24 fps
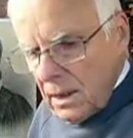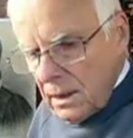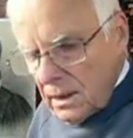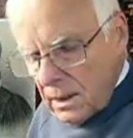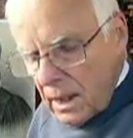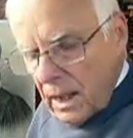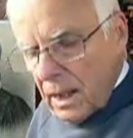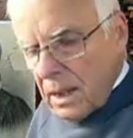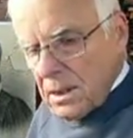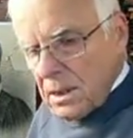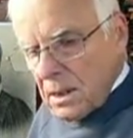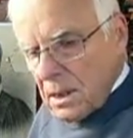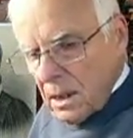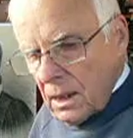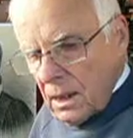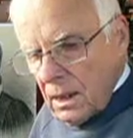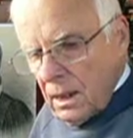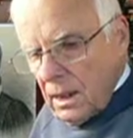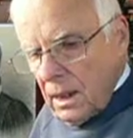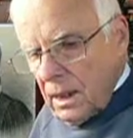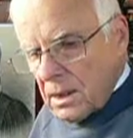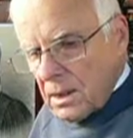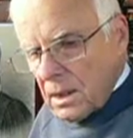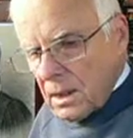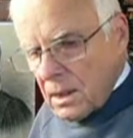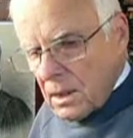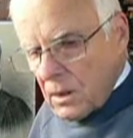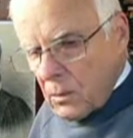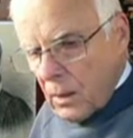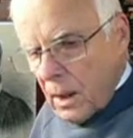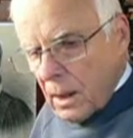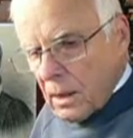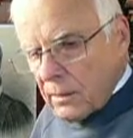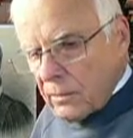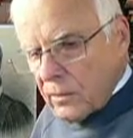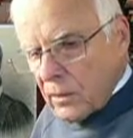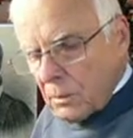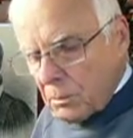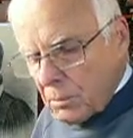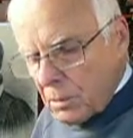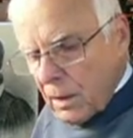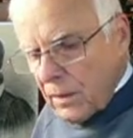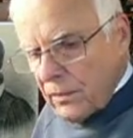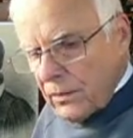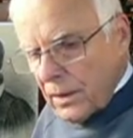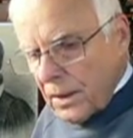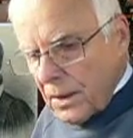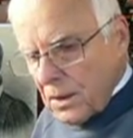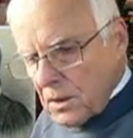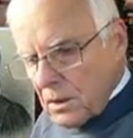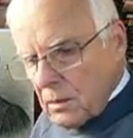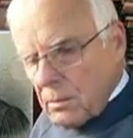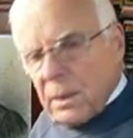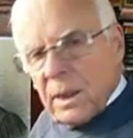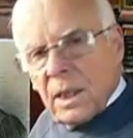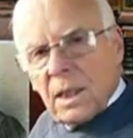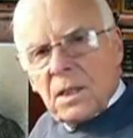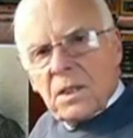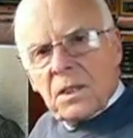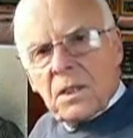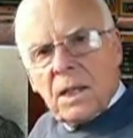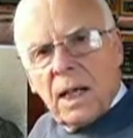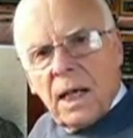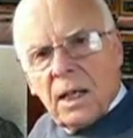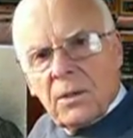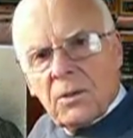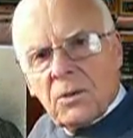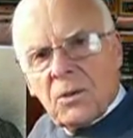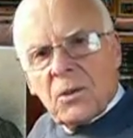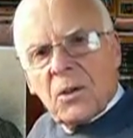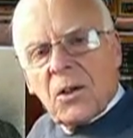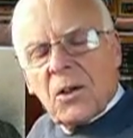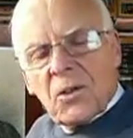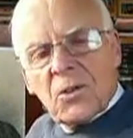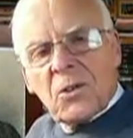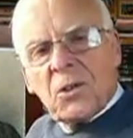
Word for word: Yes, it is a wonderful privilege to be a son or